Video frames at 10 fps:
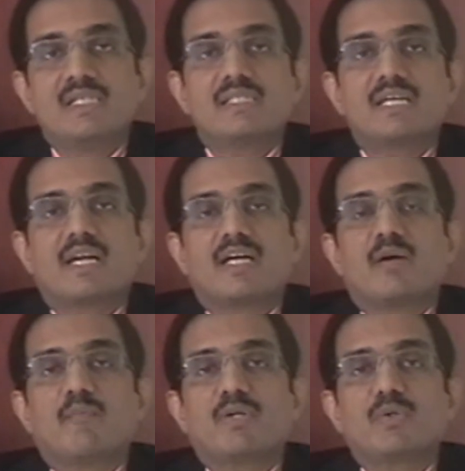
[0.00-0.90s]
Secret
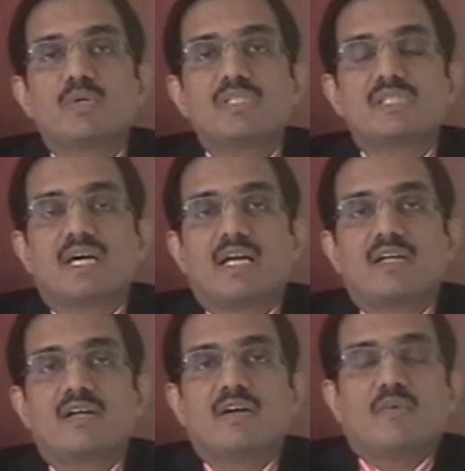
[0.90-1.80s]
number 2 is
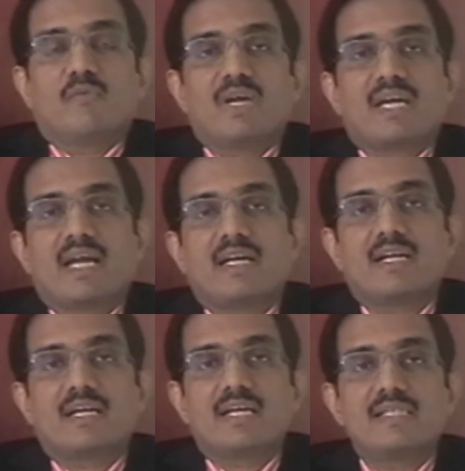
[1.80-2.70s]
that we can
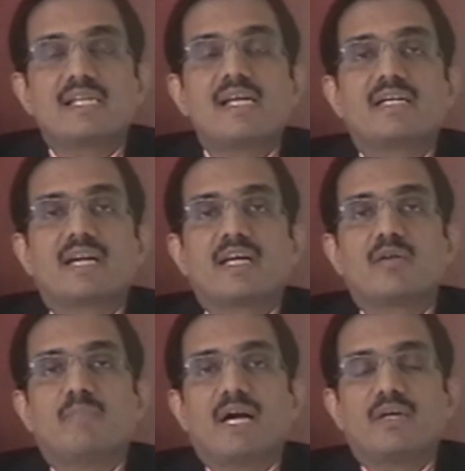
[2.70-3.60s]
easily
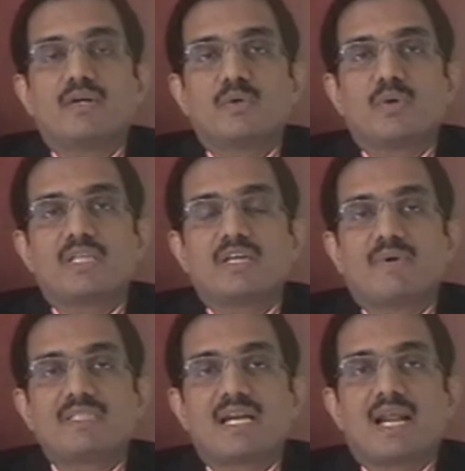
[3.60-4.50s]
treat by doing the
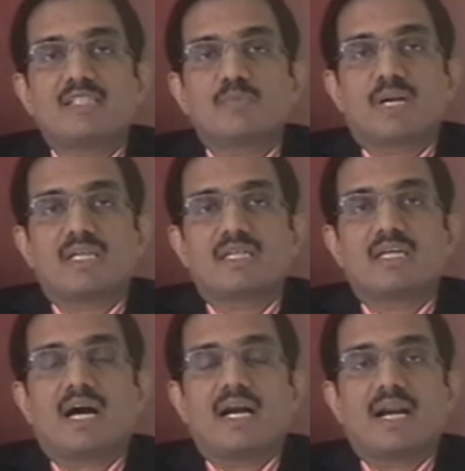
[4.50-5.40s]
vaginal aspiration
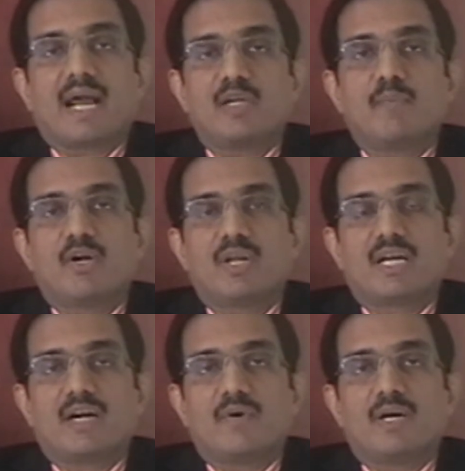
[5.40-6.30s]
under antibiotic
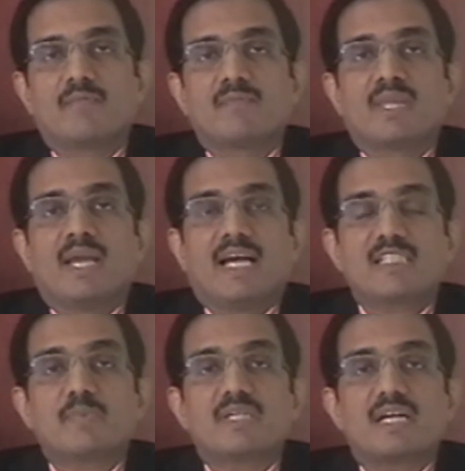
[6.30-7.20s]
cover,
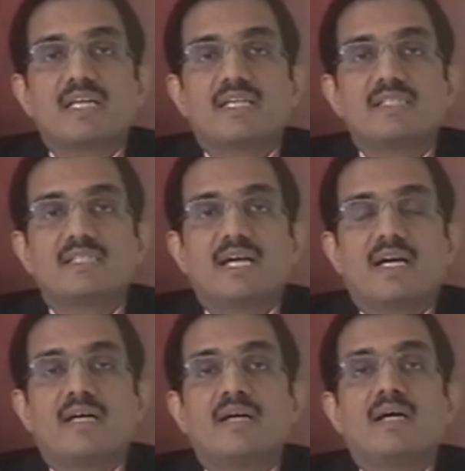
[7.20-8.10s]
especially it is
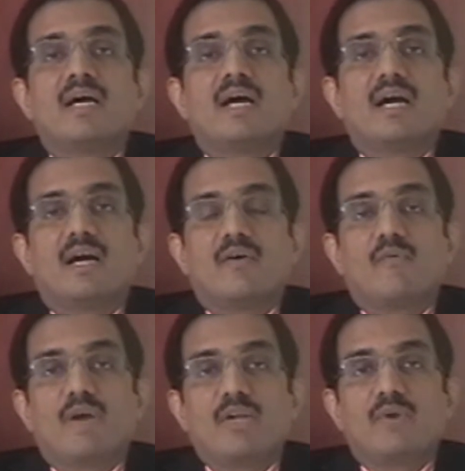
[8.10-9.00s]
done
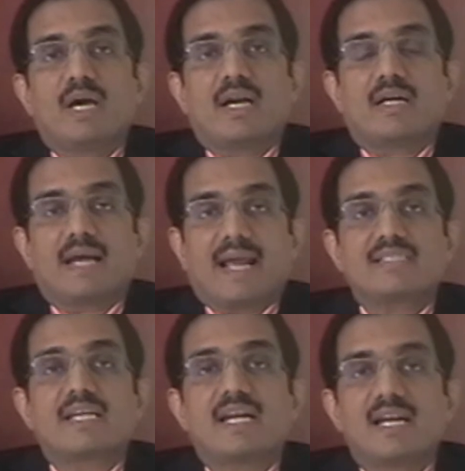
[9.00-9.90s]
when we are
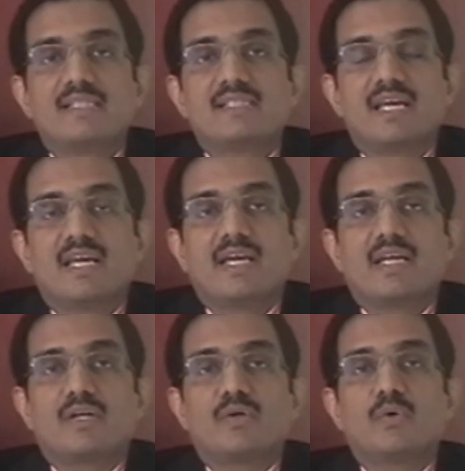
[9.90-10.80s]
accidentally seeing
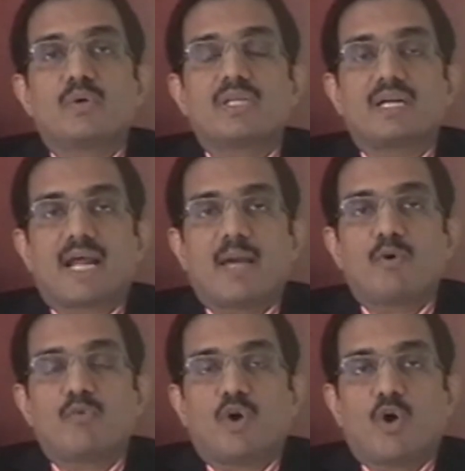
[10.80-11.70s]
it during the time
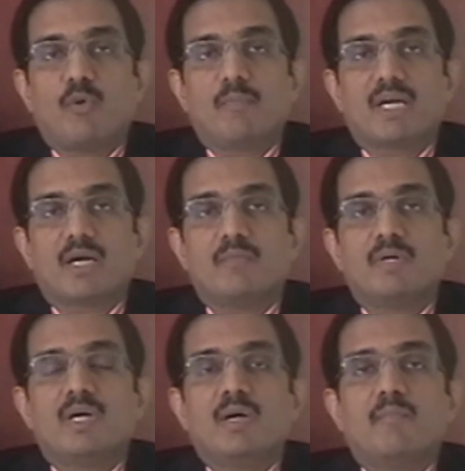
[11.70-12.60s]
of ovum recur.
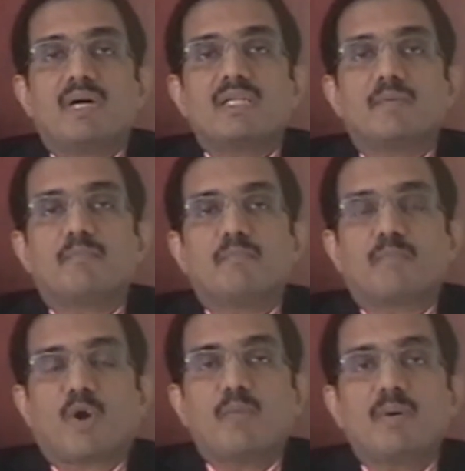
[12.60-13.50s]
But the
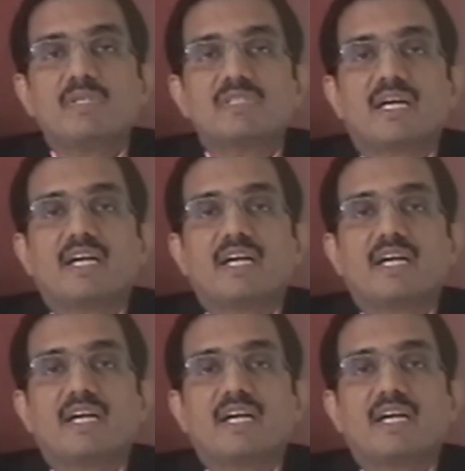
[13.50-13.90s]
problem is that